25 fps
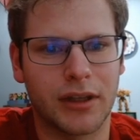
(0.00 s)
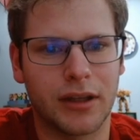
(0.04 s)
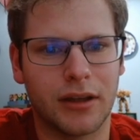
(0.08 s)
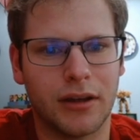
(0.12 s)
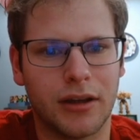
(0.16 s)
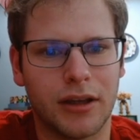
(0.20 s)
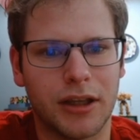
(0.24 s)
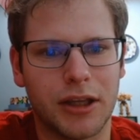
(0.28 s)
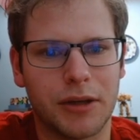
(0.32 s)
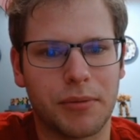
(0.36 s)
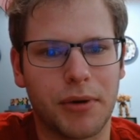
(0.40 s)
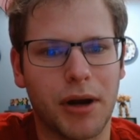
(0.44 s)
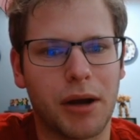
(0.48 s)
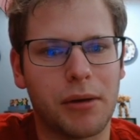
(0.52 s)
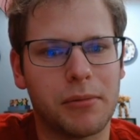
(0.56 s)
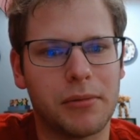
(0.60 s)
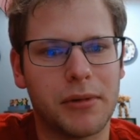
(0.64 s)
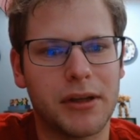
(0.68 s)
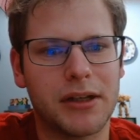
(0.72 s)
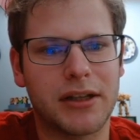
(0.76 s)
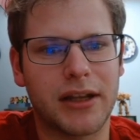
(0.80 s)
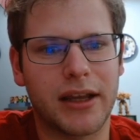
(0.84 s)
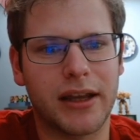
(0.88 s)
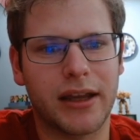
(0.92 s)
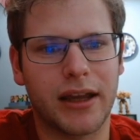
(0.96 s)
you probably
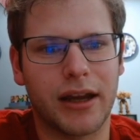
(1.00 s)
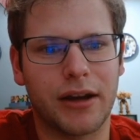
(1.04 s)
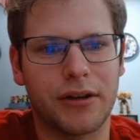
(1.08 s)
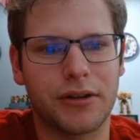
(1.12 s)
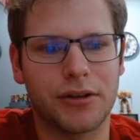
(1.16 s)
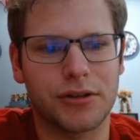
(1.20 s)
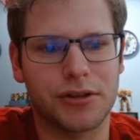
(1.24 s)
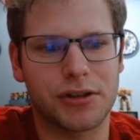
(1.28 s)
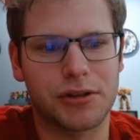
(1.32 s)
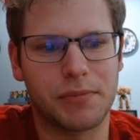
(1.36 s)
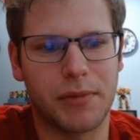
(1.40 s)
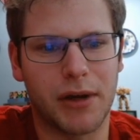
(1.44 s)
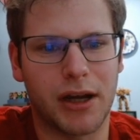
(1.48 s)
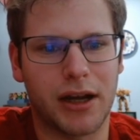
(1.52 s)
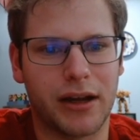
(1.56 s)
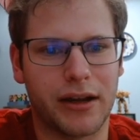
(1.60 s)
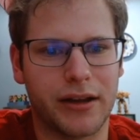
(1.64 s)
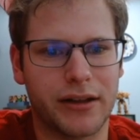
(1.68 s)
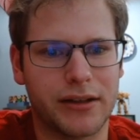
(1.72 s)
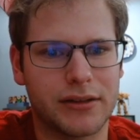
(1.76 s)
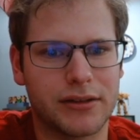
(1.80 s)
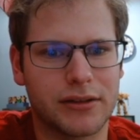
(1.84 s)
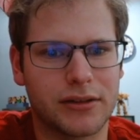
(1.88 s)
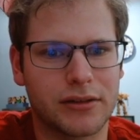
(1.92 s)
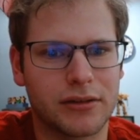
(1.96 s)
take out your
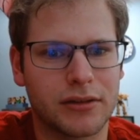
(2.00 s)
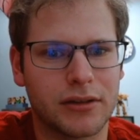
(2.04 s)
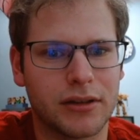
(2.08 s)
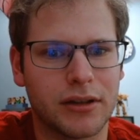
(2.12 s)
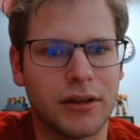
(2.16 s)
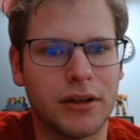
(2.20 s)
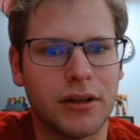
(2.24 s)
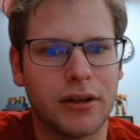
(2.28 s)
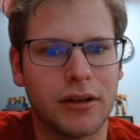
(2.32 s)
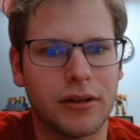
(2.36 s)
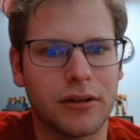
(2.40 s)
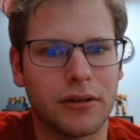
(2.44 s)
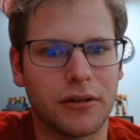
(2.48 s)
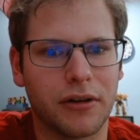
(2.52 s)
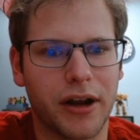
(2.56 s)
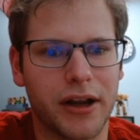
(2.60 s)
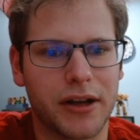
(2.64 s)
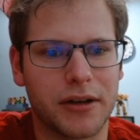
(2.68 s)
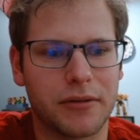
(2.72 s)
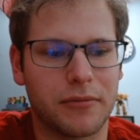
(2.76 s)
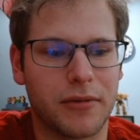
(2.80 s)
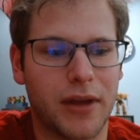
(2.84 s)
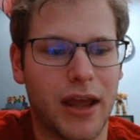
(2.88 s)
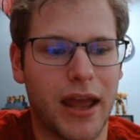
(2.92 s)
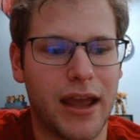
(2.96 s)
spies, right?
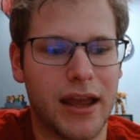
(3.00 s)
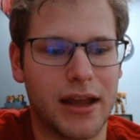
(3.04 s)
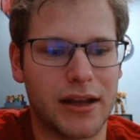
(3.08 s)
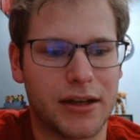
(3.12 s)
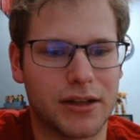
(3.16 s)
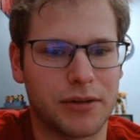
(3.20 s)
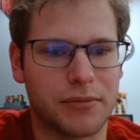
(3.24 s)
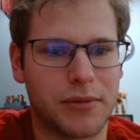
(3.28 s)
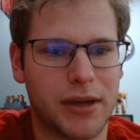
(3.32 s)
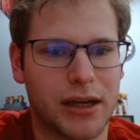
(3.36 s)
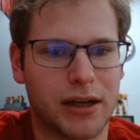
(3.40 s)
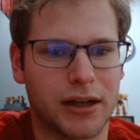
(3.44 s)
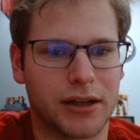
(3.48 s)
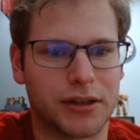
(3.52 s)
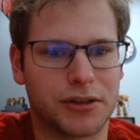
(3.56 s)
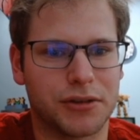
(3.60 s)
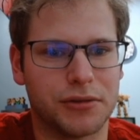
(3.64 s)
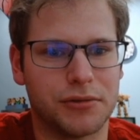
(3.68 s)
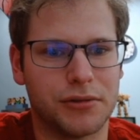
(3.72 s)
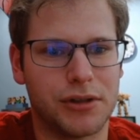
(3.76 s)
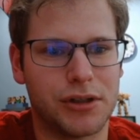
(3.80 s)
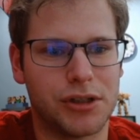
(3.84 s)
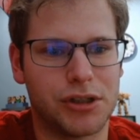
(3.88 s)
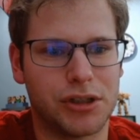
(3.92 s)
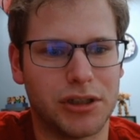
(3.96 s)
A, to make
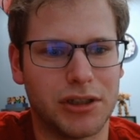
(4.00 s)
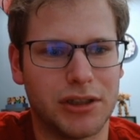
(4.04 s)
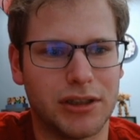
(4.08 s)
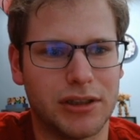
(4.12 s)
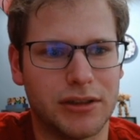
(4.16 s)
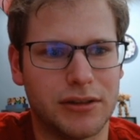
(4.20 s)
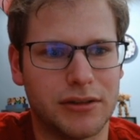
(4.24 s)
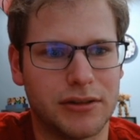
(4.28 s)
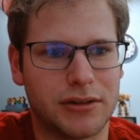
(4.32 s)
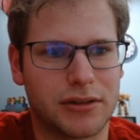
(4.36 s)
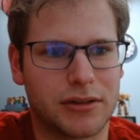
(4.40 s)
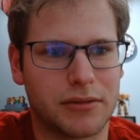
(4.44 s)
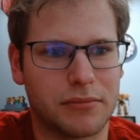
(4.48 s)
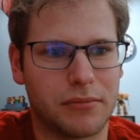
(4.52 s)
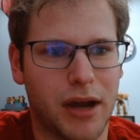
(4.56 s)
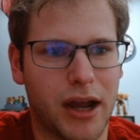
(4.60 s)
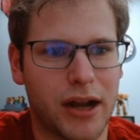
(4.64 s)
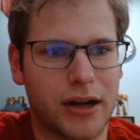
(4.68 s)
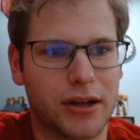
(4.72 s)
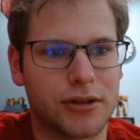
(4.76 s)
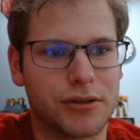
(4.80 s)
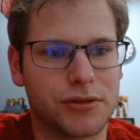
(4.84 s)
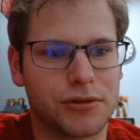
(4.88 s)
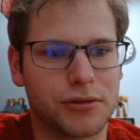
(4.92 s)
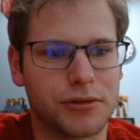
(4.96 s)
Hakuuji's mind
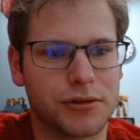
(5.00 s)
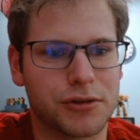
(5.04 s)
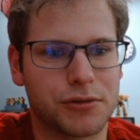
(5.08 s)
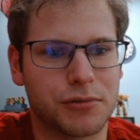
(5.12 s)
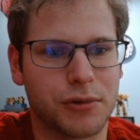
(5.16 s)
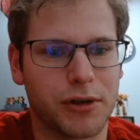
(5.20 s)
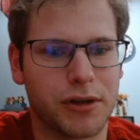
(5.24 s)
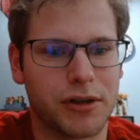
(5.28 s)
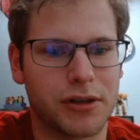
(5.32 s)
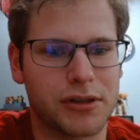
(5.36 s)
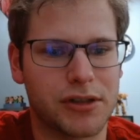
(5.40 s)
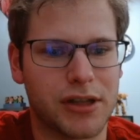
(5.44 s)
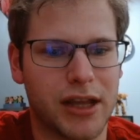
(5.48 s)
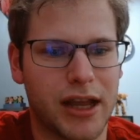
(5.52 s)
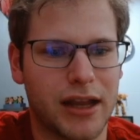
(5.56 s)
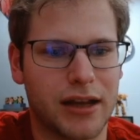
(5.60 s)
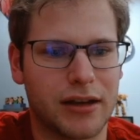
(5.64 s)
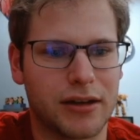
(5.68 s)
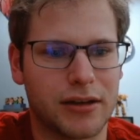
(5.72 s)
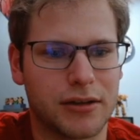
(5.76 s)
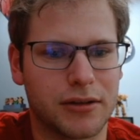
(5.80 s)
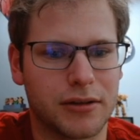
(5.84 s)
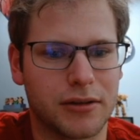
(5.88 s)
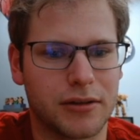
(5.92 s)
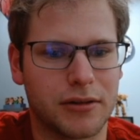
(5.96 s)
controls worse, and
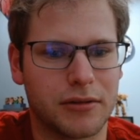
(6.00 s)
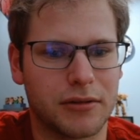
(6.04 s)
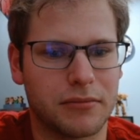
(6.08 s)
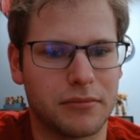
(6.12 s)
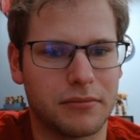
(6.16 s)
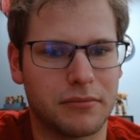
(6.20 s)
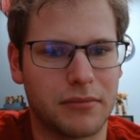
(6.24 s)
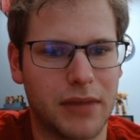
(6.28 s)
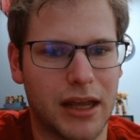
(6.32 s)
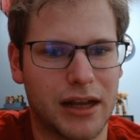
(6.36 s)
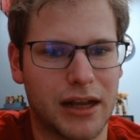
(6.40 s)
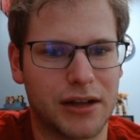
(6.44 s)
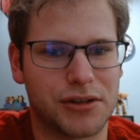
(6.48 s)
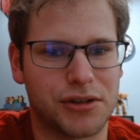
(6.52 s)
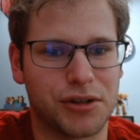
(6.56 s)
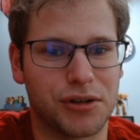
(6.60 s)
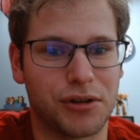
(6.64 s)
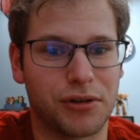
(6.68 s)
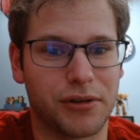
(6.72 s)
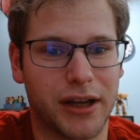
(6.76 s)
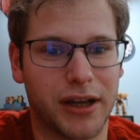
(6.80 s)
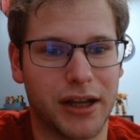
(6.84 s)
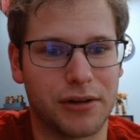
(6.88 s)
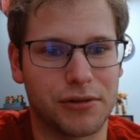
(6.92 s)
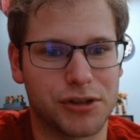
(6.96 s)
to make it so you don't
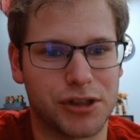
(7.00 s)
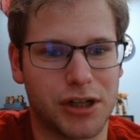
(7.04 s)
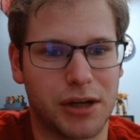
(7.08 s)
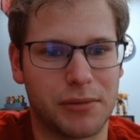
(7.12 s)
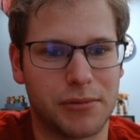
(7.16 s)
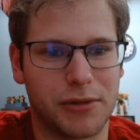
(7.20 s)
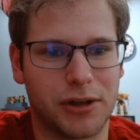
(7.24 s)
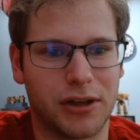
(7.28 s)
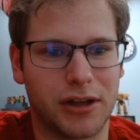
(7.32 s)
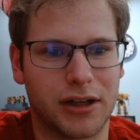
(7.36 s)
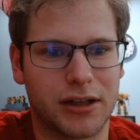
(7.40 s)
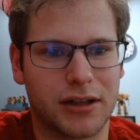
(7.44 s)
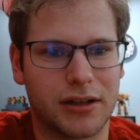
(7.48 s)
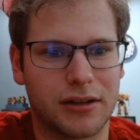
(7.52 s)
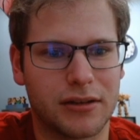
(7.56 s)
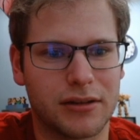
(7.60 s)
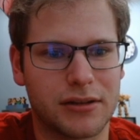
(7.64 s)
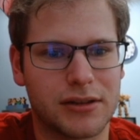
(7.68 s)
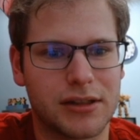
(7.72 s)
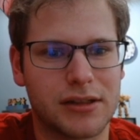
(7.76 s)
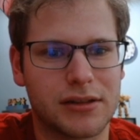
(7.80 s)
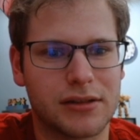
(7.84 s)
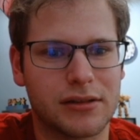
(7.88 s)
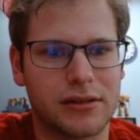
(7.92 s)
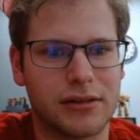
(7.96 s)
get Ojama locked this
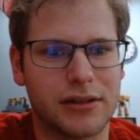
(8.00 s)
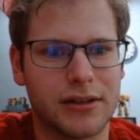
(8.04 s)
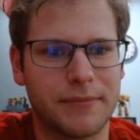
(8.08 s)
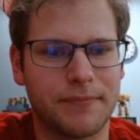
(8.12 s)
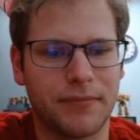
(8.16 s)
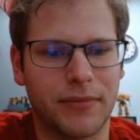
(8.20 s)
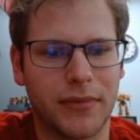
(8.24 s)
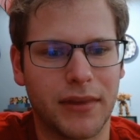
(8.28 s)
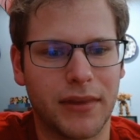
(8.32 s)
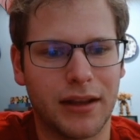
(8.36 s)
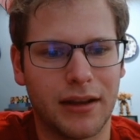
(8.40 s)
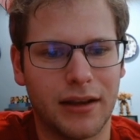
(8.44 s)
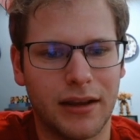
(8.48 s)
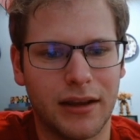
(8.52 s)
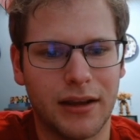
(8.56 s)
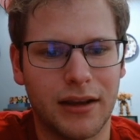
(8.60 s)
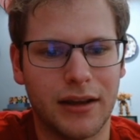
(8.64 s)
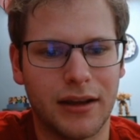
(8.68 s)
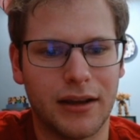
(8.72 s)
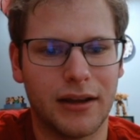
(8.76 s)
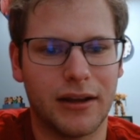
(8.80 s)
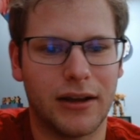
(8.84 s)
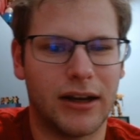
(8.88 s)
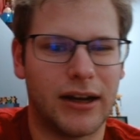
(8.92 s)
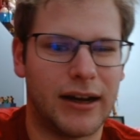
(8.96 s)
easily.
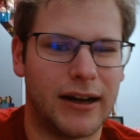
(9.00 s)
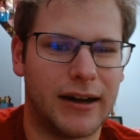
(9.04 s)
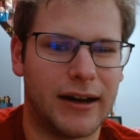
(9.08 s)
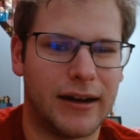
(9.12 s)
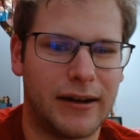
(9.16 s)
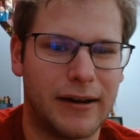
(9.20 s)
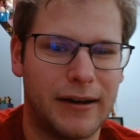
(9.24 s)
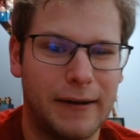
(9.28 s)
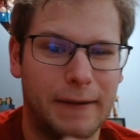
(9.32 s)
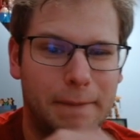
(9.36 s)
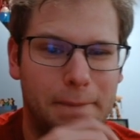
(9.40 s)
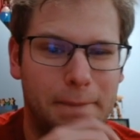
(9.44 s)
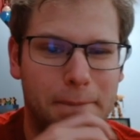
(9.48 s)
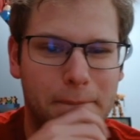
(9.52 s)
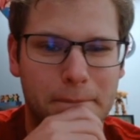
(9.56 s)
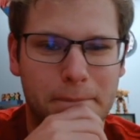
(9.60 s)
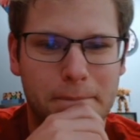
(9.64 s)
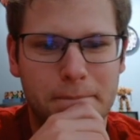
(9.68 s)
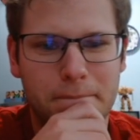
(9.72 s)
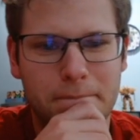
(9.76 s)
You